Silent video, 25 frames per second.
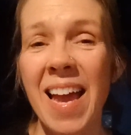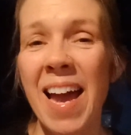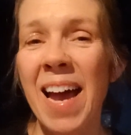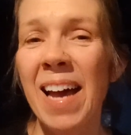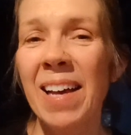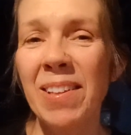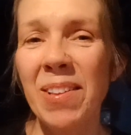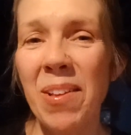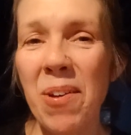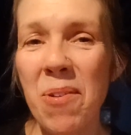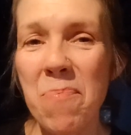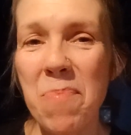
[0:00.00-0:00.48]

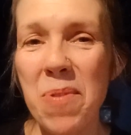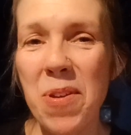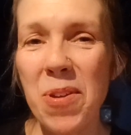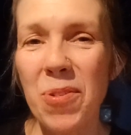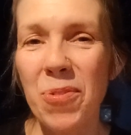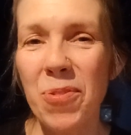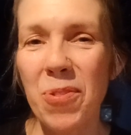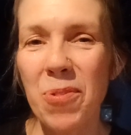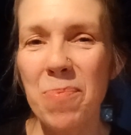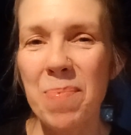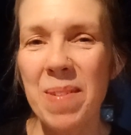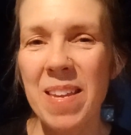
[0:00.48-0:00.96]
Hello,
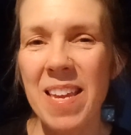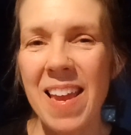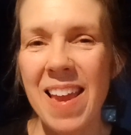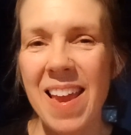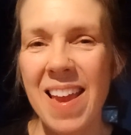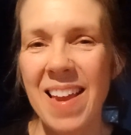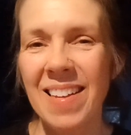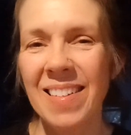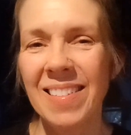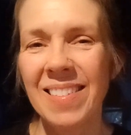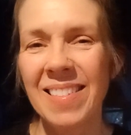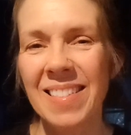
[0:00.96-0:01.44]
beautiful
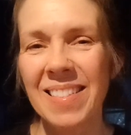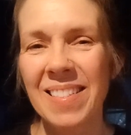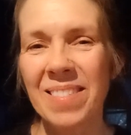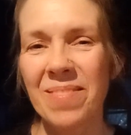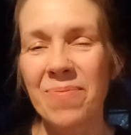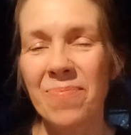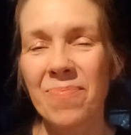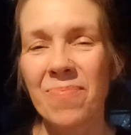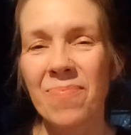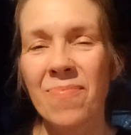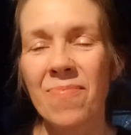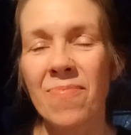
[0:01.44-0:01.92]
beings.
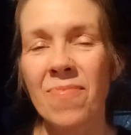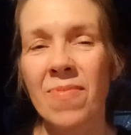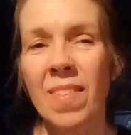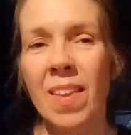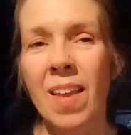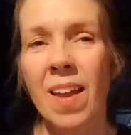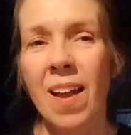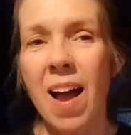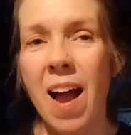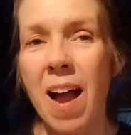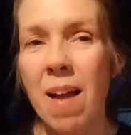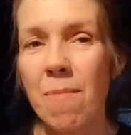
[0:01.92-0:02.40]

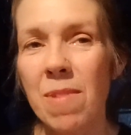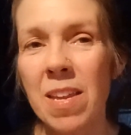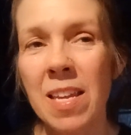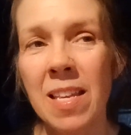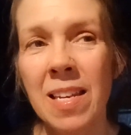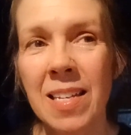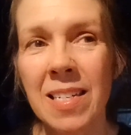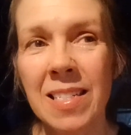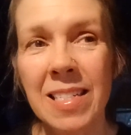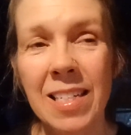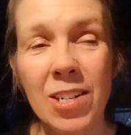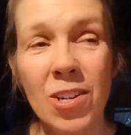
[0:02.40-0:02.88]
I'm
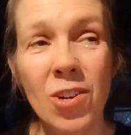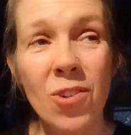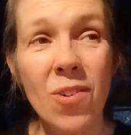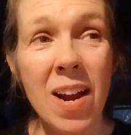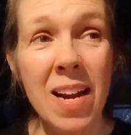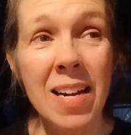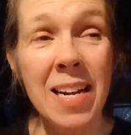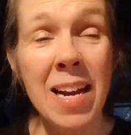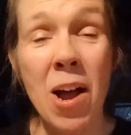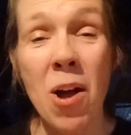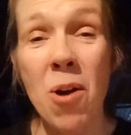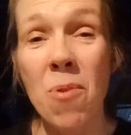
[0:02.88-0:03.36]
eating dinner
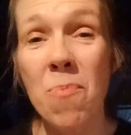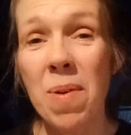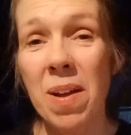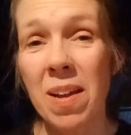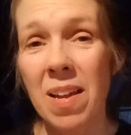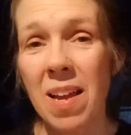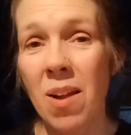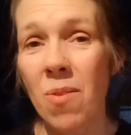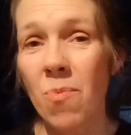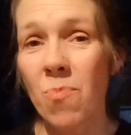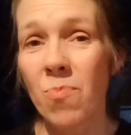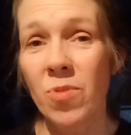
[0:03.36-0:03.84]
right now, but
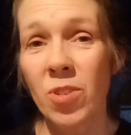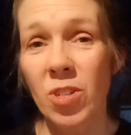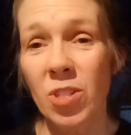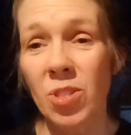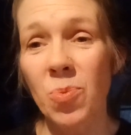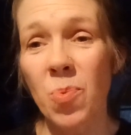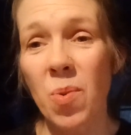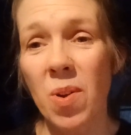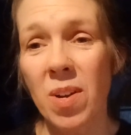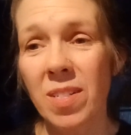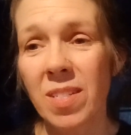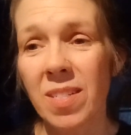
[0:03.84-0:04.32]
I
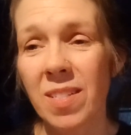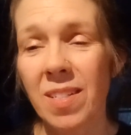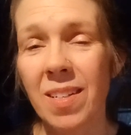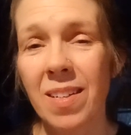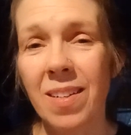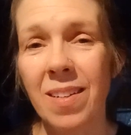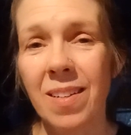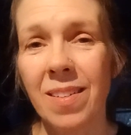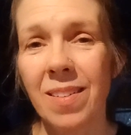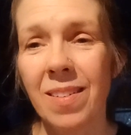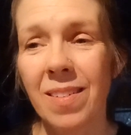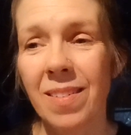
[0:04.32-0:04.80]
just wanted
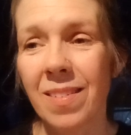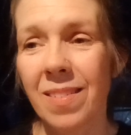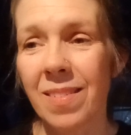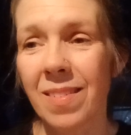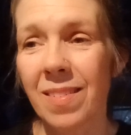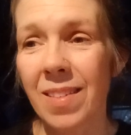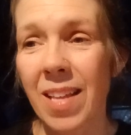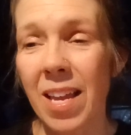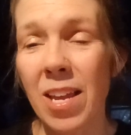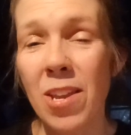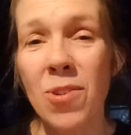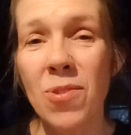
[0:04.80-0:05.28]
to
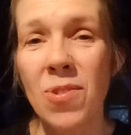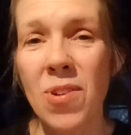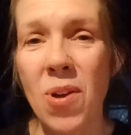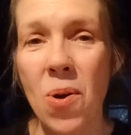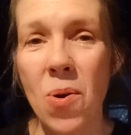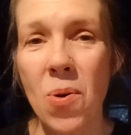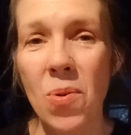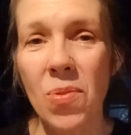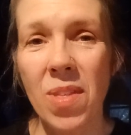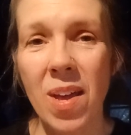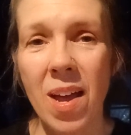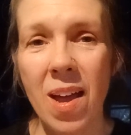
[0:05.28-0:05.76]
let you
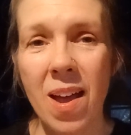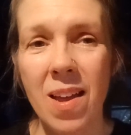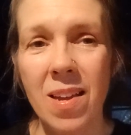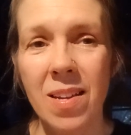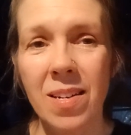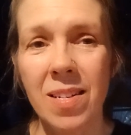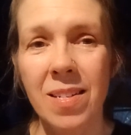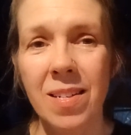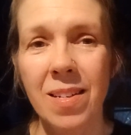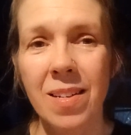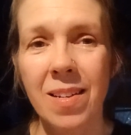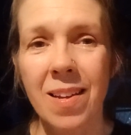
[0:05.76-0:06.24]
know
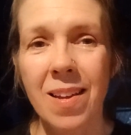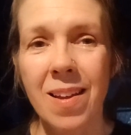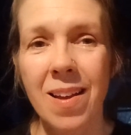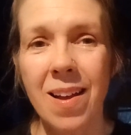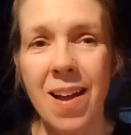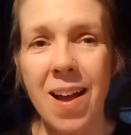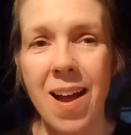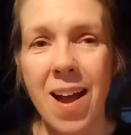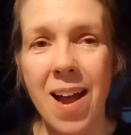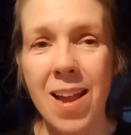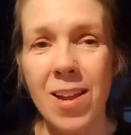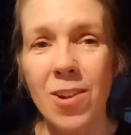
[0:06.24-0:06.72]
that
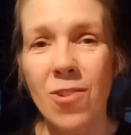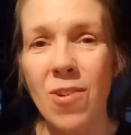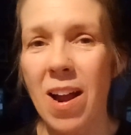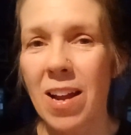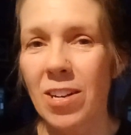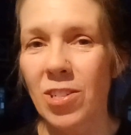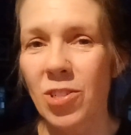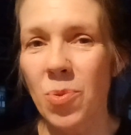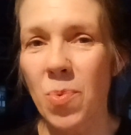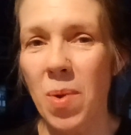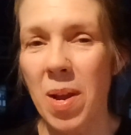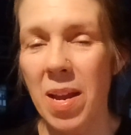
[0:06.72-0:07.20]
I
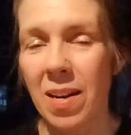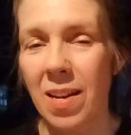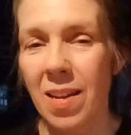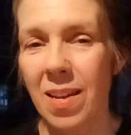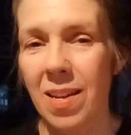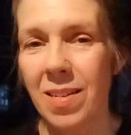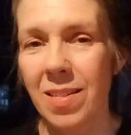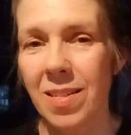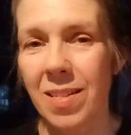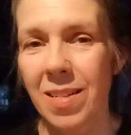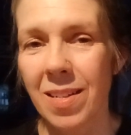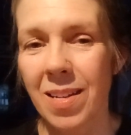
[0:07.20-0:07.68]

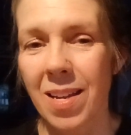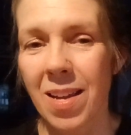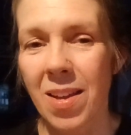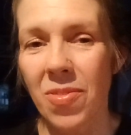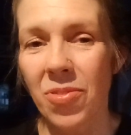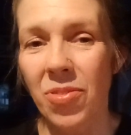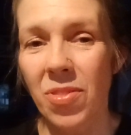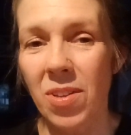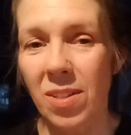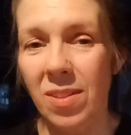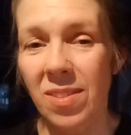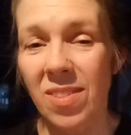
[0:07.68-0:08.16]
graduated
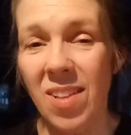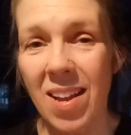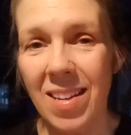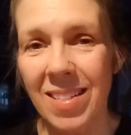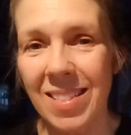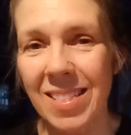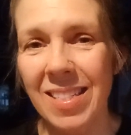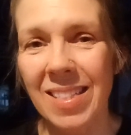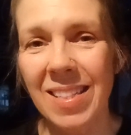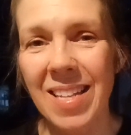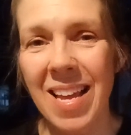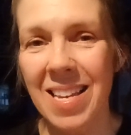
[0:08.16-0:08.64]
the
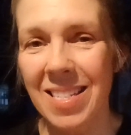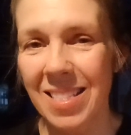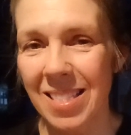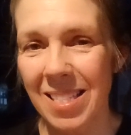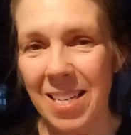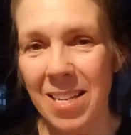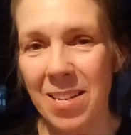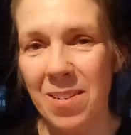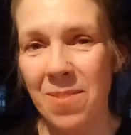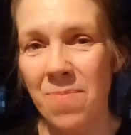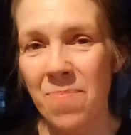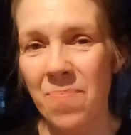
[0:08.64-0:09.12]
lust
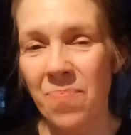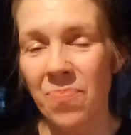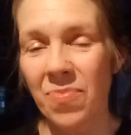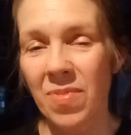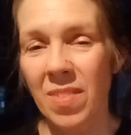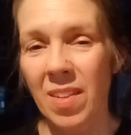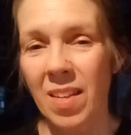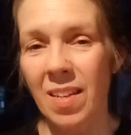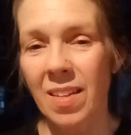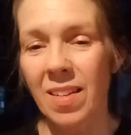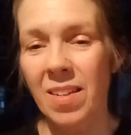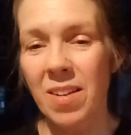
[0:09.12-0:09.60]
lesson
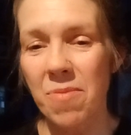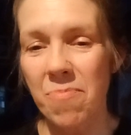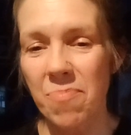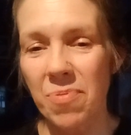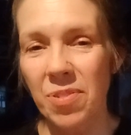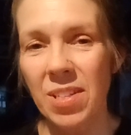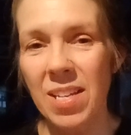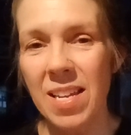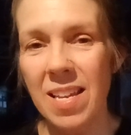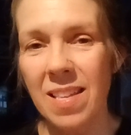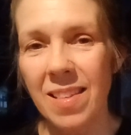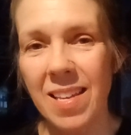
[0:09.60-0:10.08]

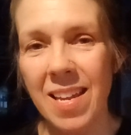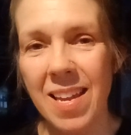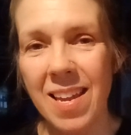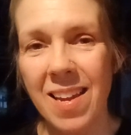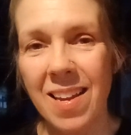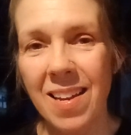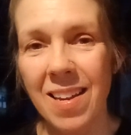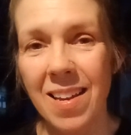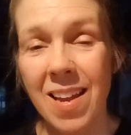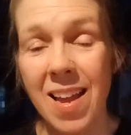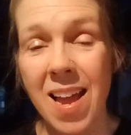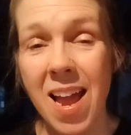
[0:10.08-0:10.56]

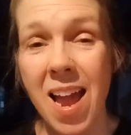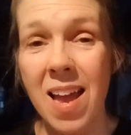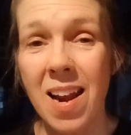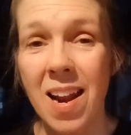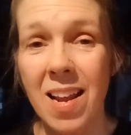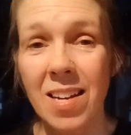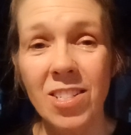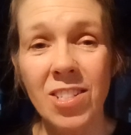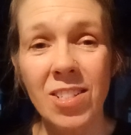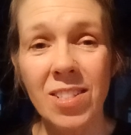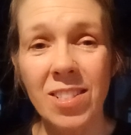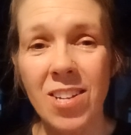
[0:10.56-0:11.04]
completely and
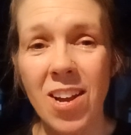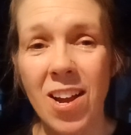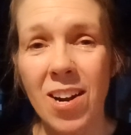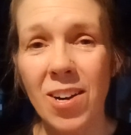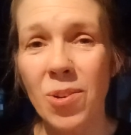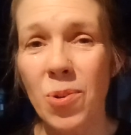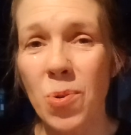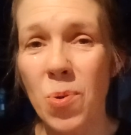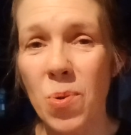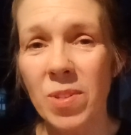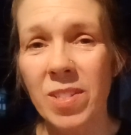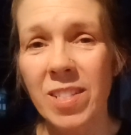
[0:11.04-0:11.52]
I just got a
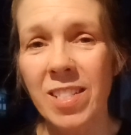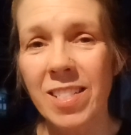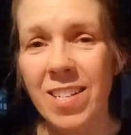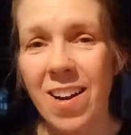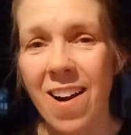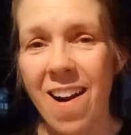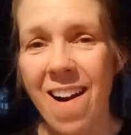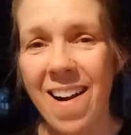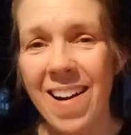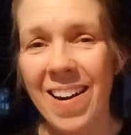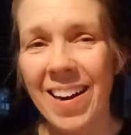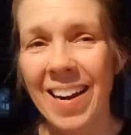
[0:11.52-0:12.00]
gold
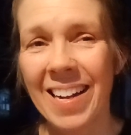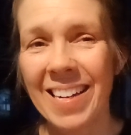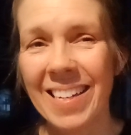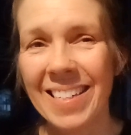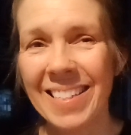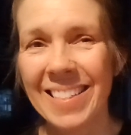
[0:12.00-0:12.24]
star.